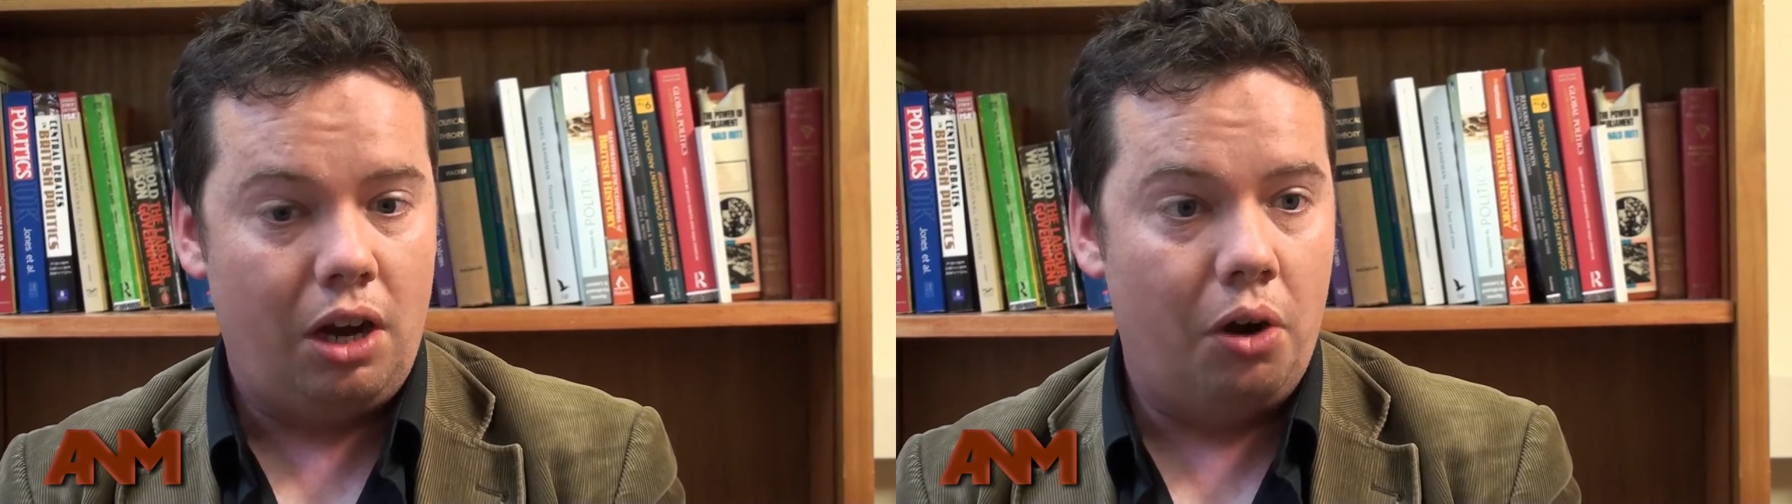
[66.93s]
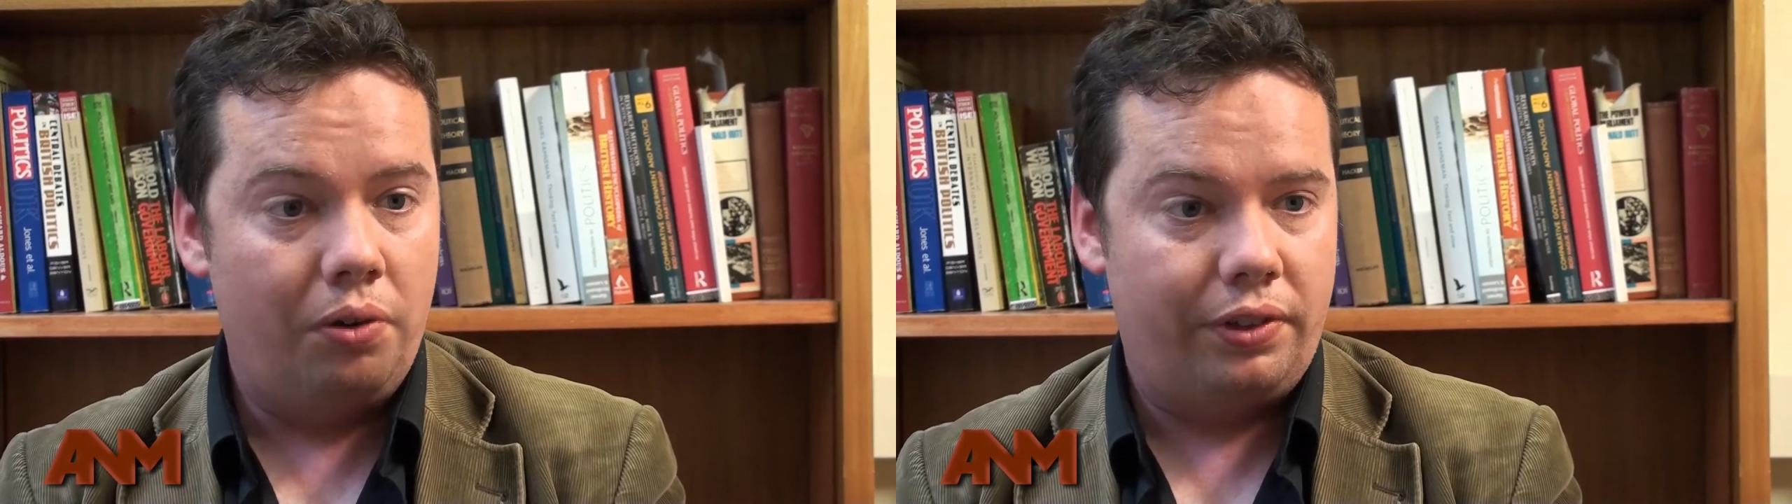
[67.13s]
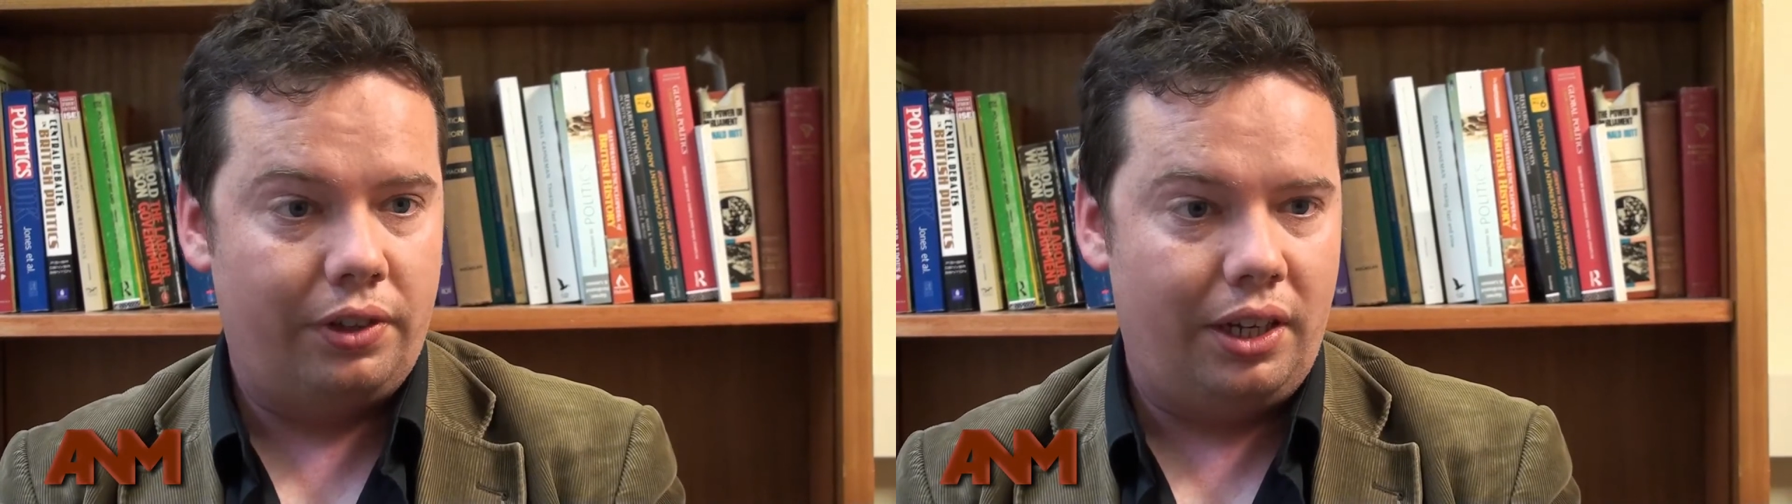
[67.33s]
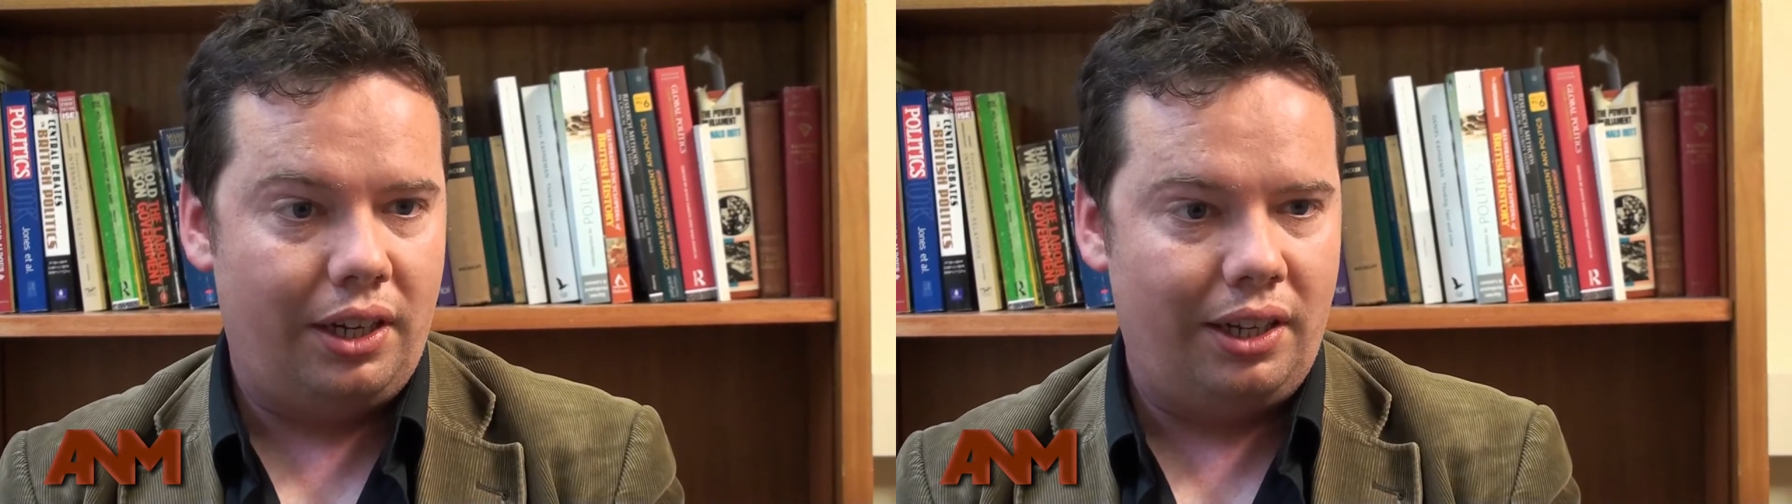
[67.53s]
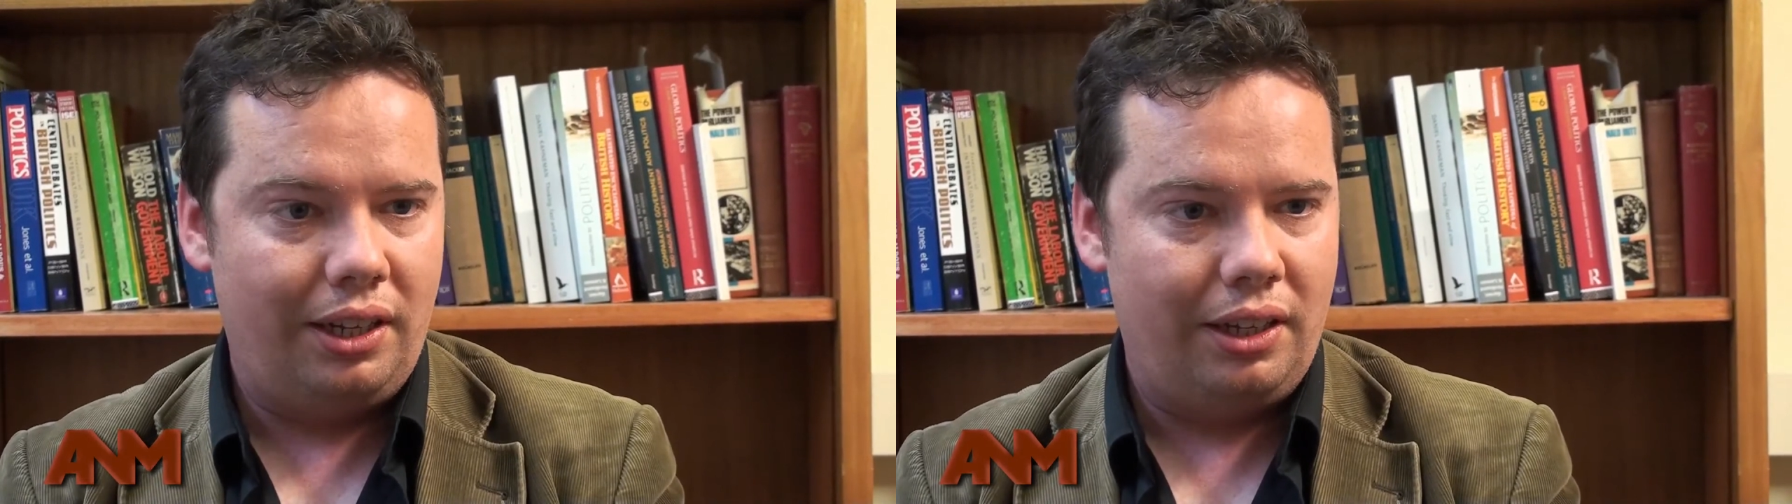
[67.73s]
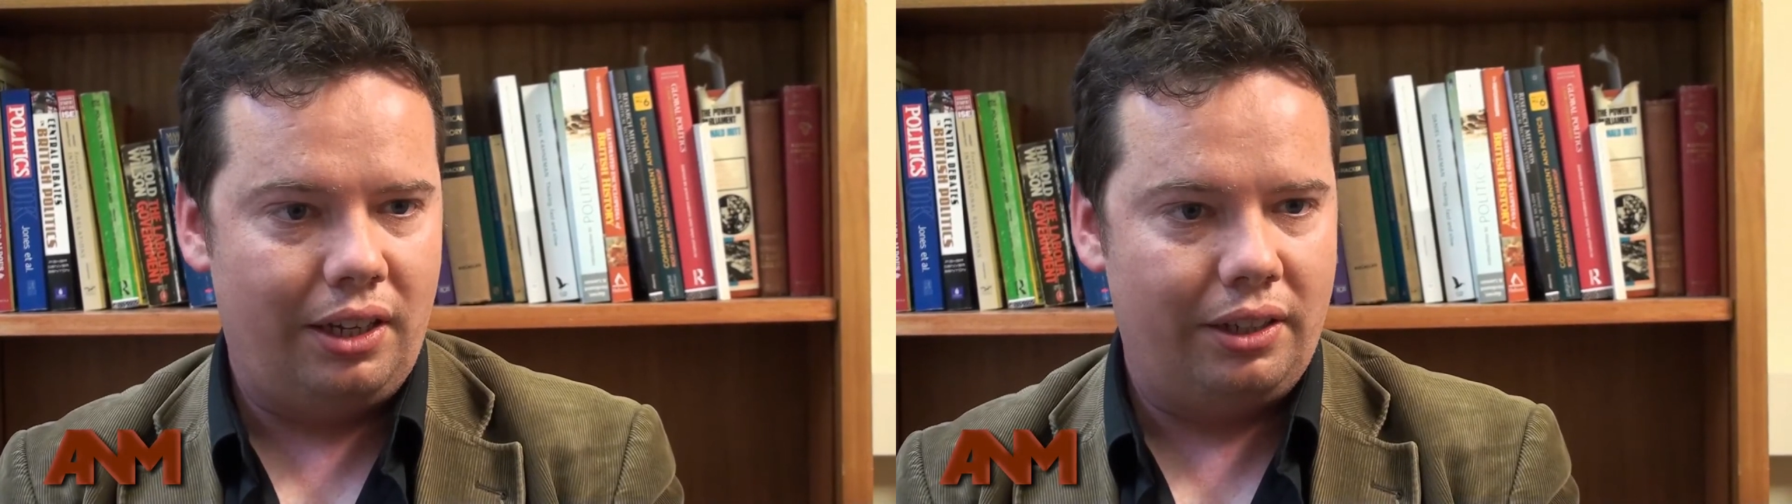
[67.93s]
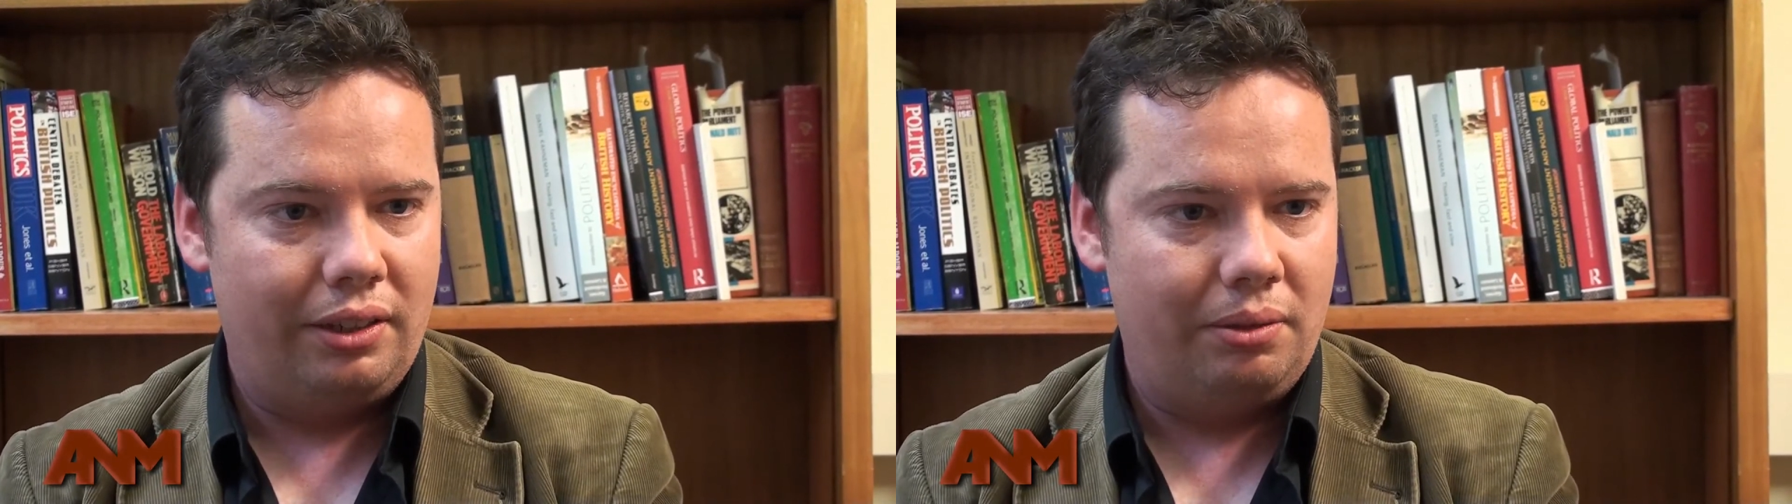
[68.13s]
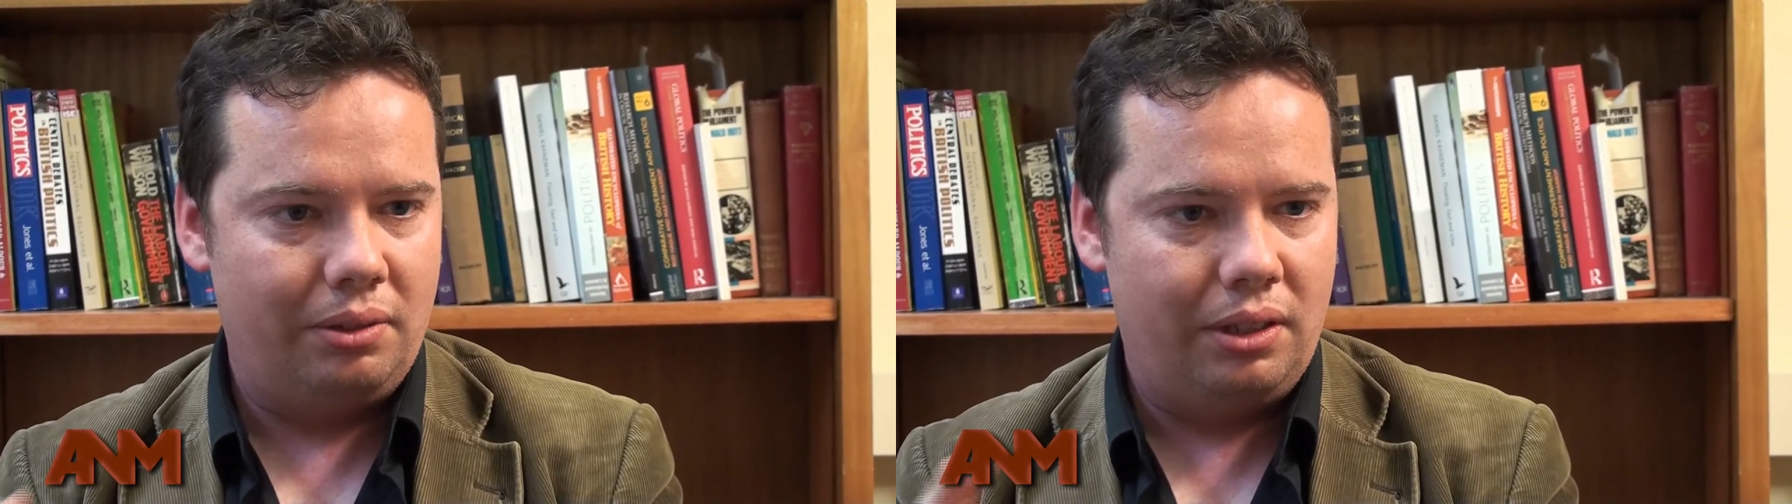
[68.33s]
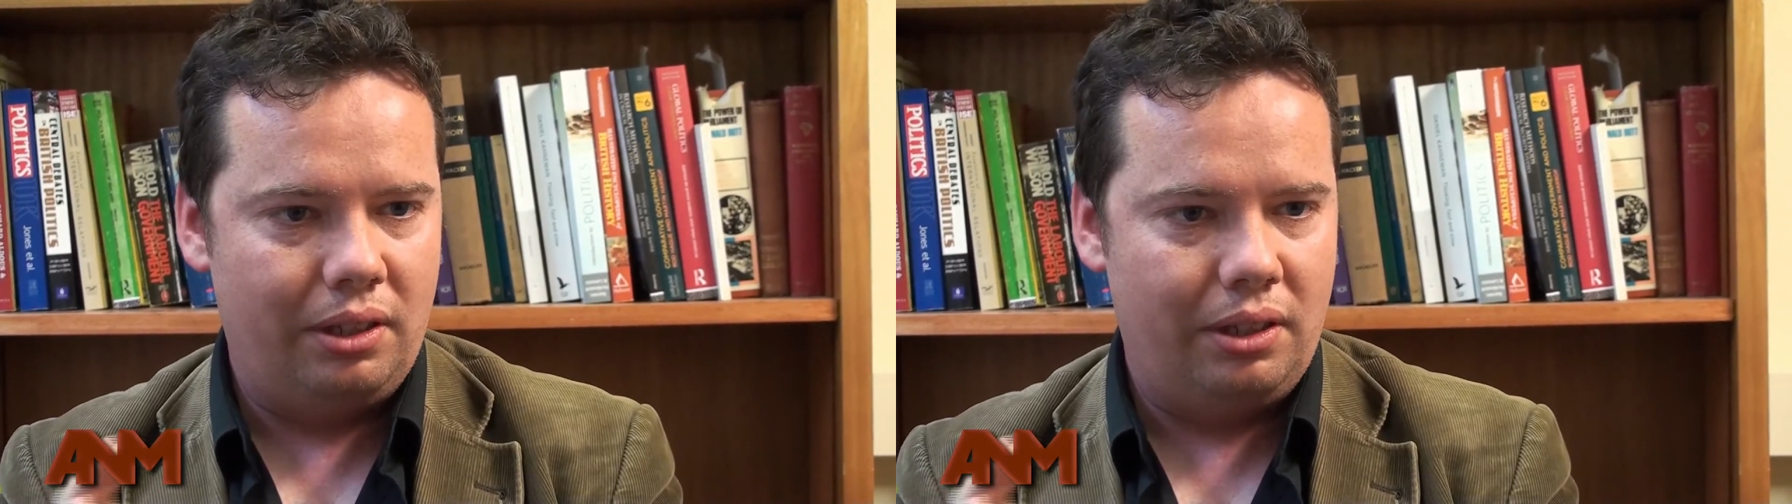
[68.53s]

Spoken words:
overall on